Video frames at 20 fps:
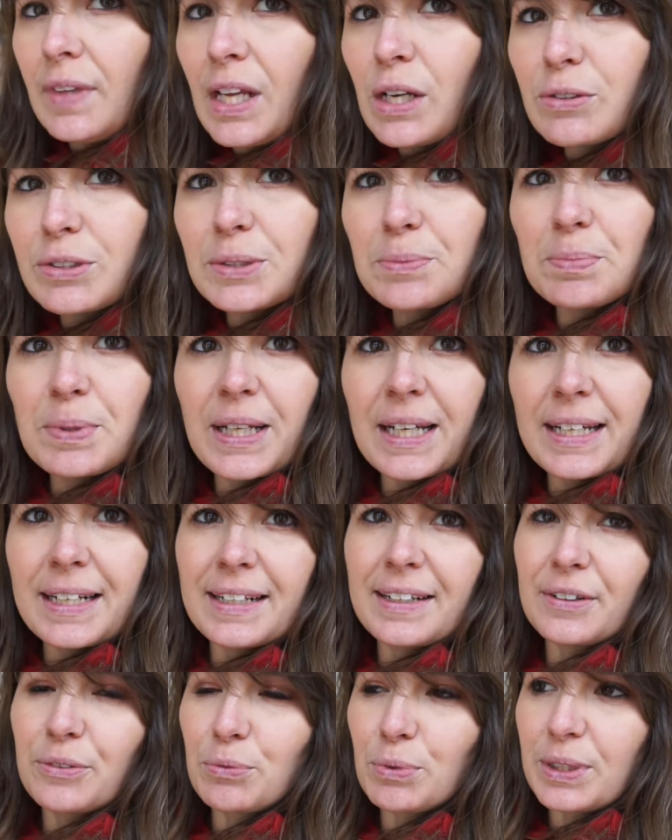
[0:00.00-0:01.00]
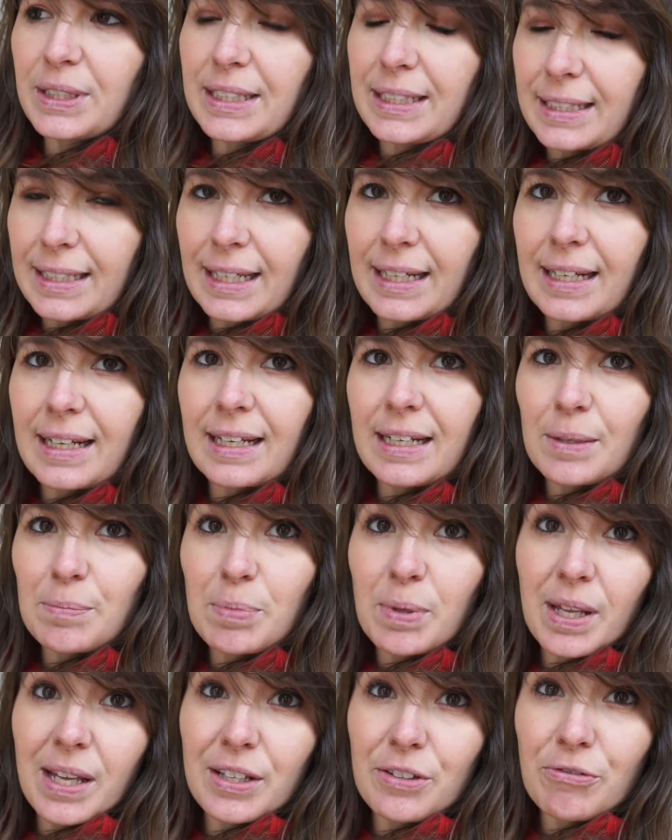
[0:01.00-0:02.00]
I wasn't planning on really getting any
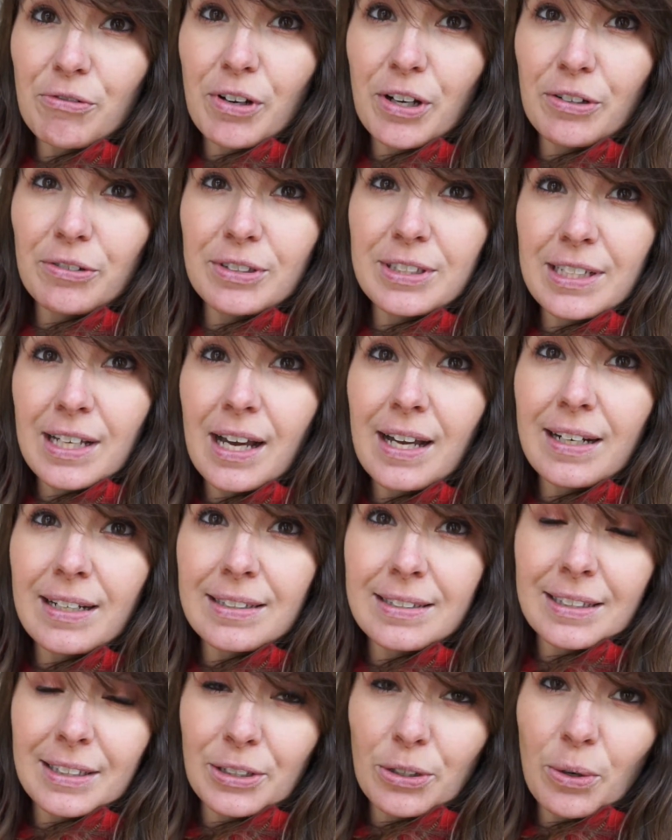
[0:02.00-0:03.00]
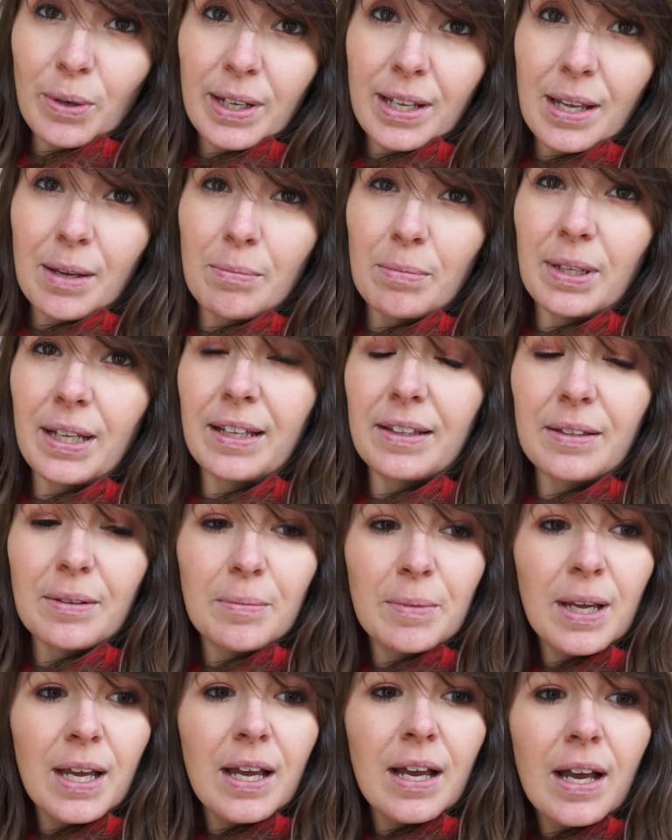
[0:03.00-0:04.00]
plants for outside because I know I can't plant them,